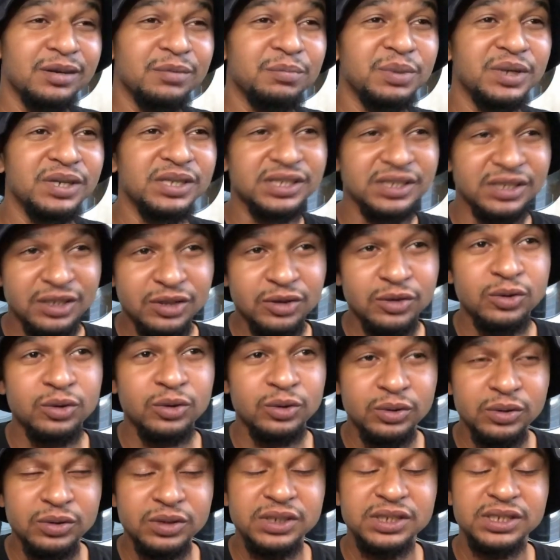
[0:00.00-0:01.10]
but it's still
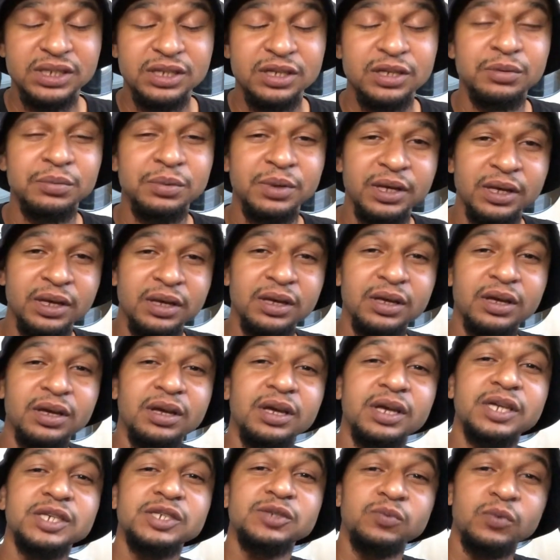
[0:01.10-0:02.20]
cool to see him get
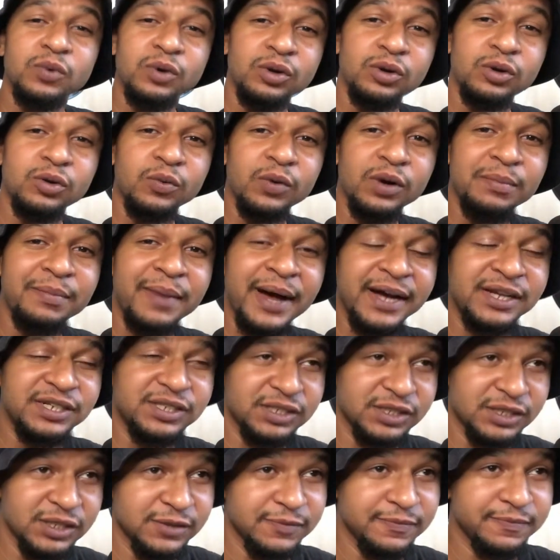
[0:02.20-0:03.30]
his one-on-one
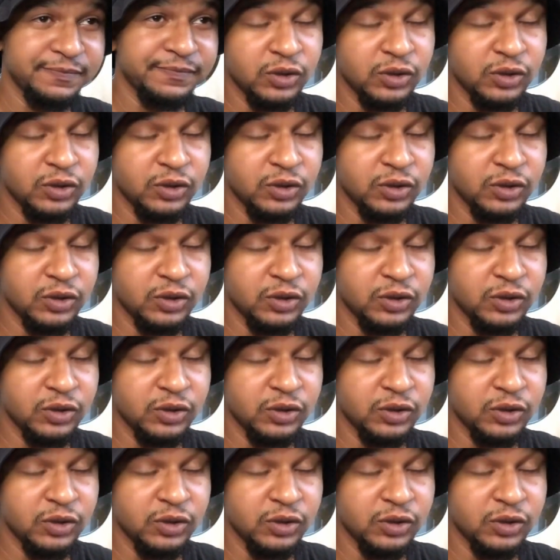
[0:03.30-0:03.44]
matches.